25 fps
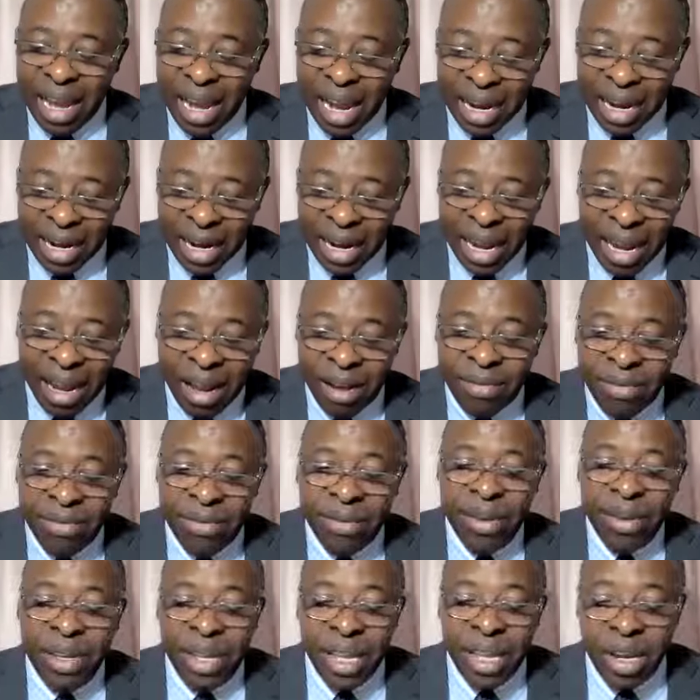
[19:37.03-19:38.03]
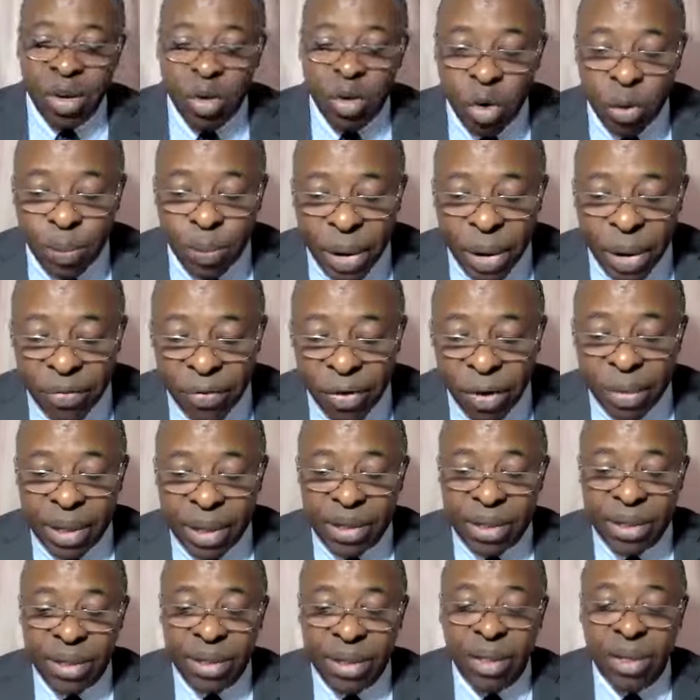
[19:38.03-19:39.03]
and have a good
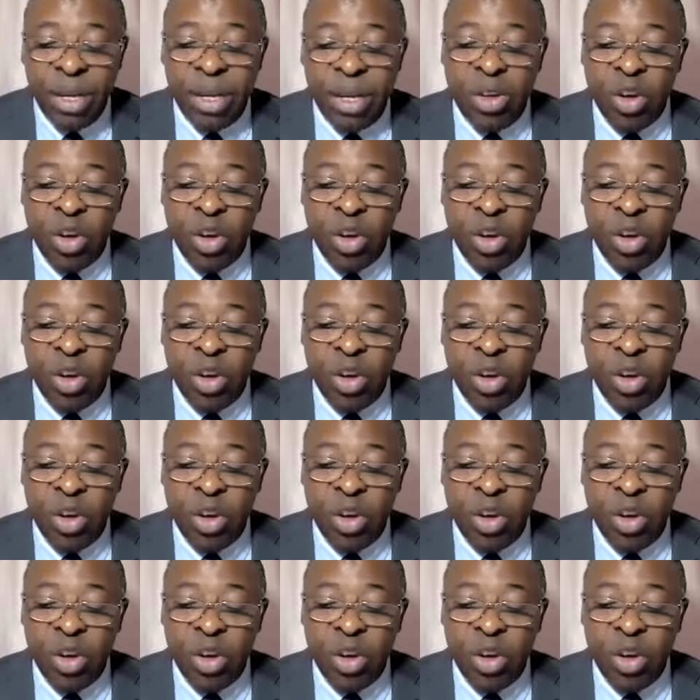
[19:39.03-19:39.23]
performance.